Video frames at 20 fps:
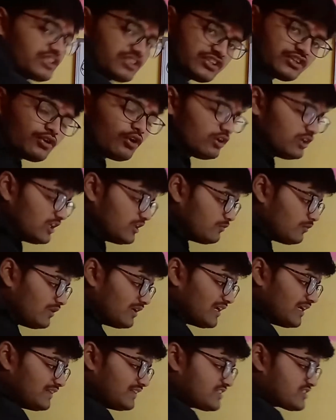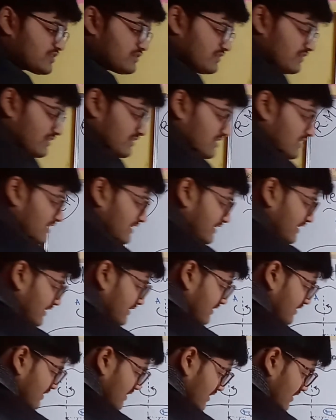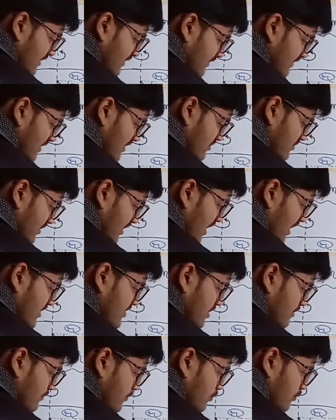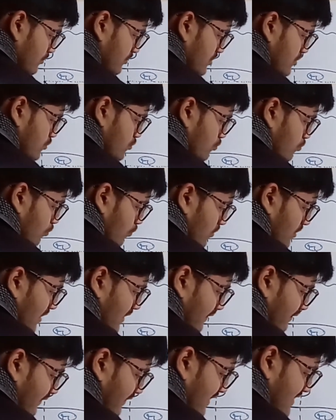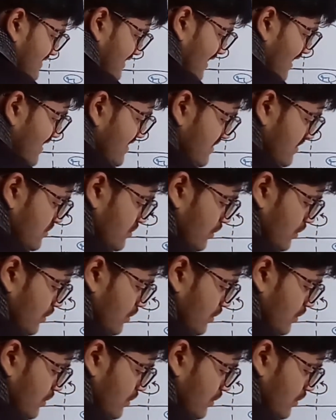then only we will get this result in this relation between these two, that is S is